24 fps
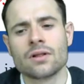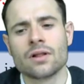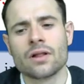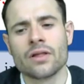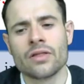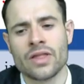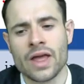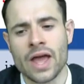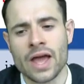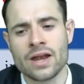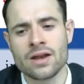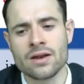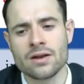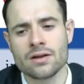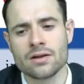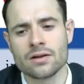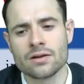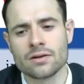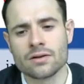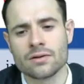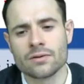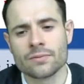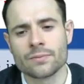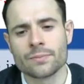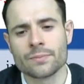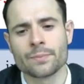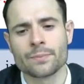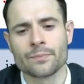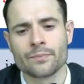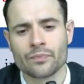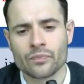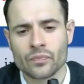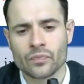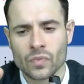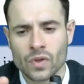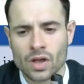then
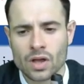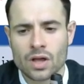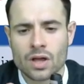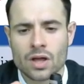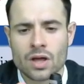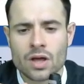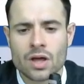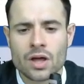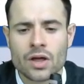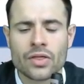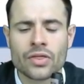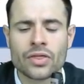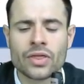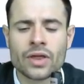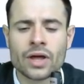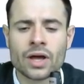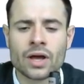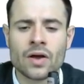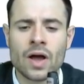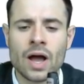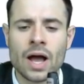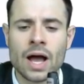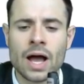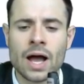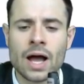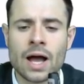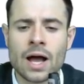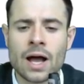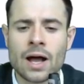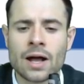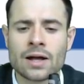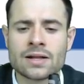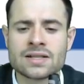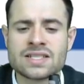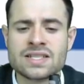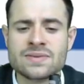
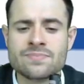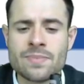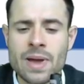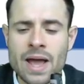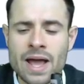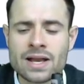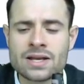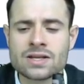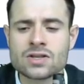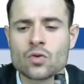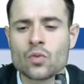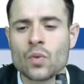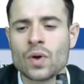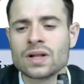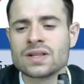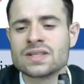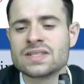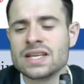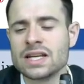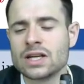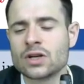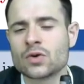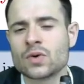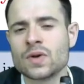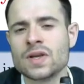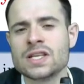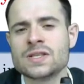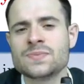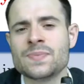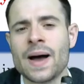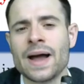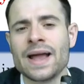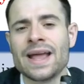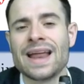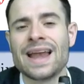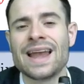the demand will decrease
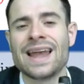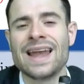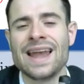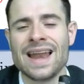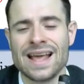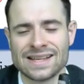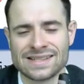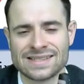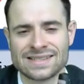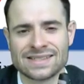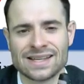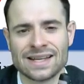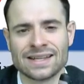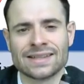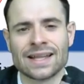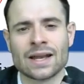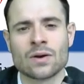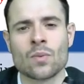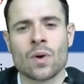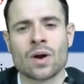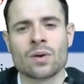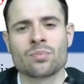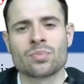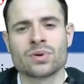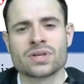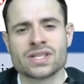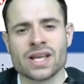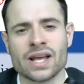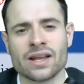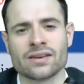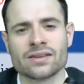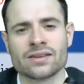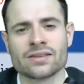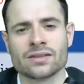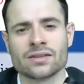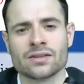by less than 1%.
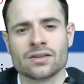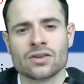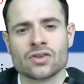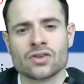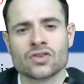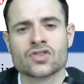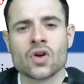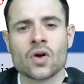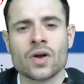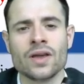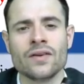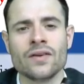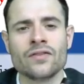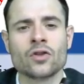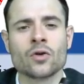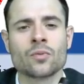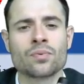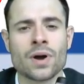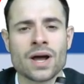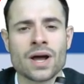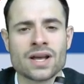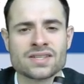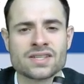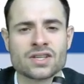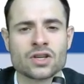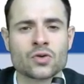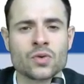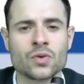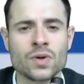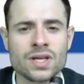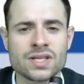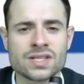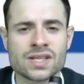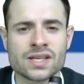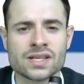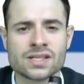So if the price
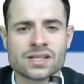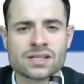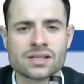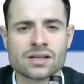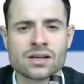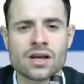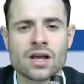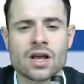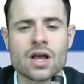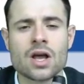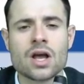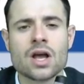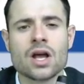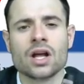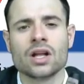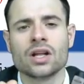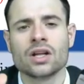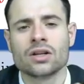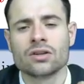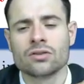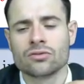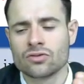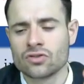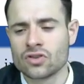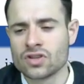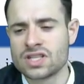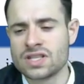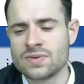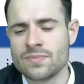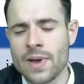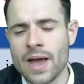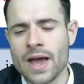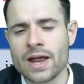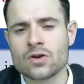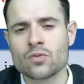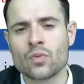increases, the
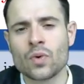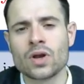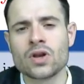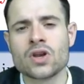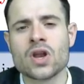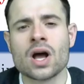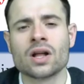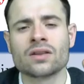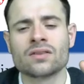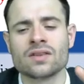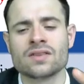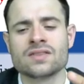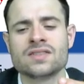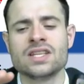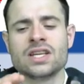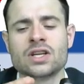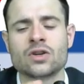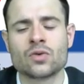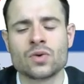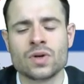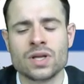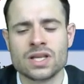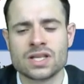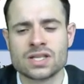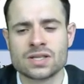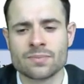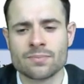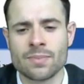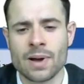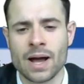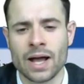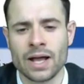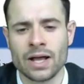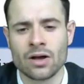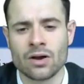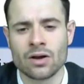demand will not decrease
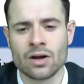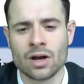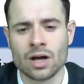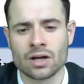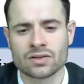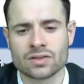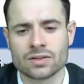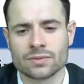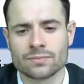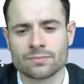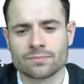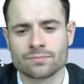by a lot.